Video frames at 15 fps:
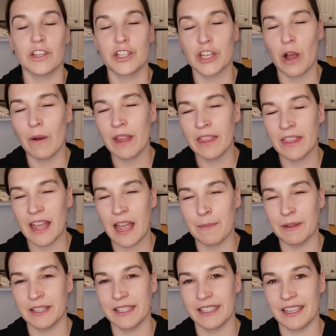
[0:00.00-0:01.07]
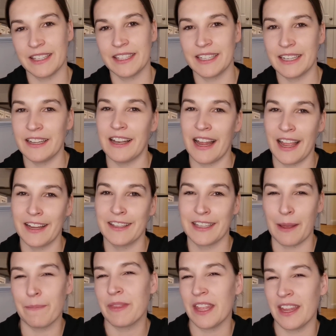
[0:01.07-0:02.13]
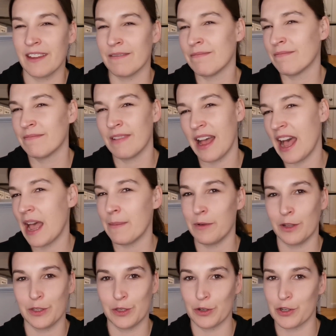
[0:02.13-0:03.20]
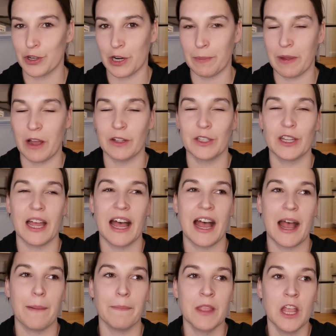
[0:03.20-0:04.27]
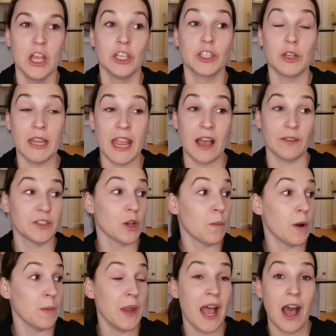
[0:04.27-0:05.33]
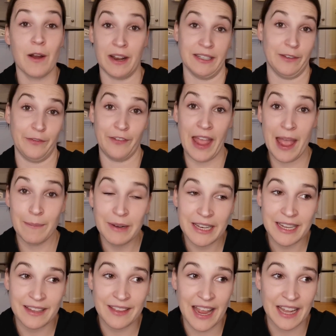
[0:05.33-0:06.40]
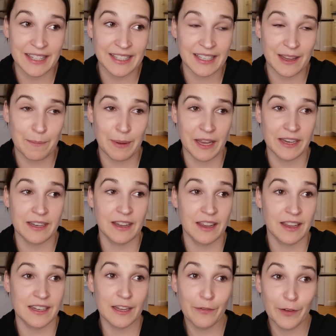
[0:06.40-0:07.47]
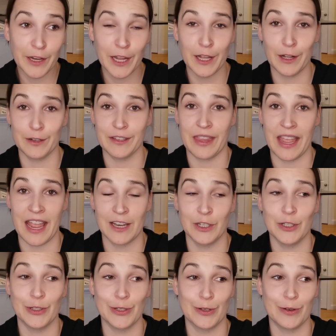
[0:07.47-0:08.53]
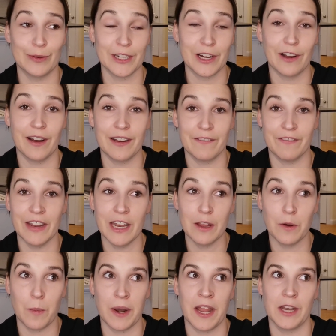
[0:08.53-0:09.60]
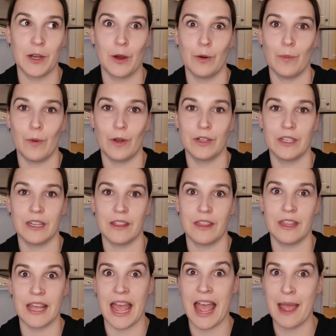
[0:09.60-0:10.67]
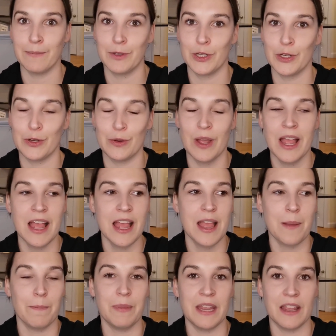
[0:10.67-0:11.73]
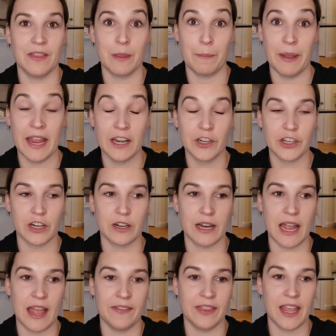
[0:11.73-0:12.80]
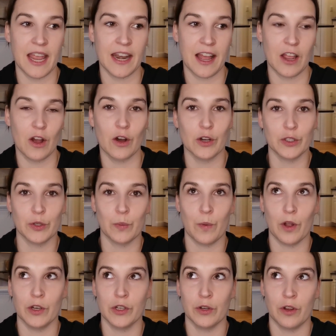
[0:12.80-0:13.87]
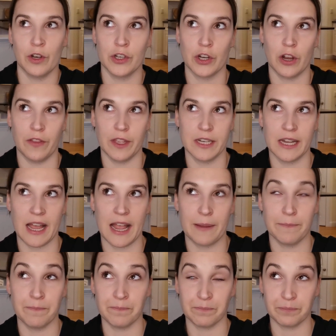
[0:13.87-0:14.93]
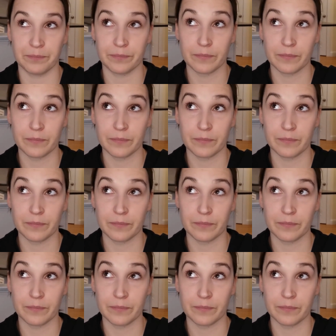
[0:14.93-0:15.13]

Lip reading: showing them, it's still like something I'm not so sure about. So when we are out as a family, that's a bit difficult then to record a video when I don't want them to be in the picture, and then I also want to enjoy the time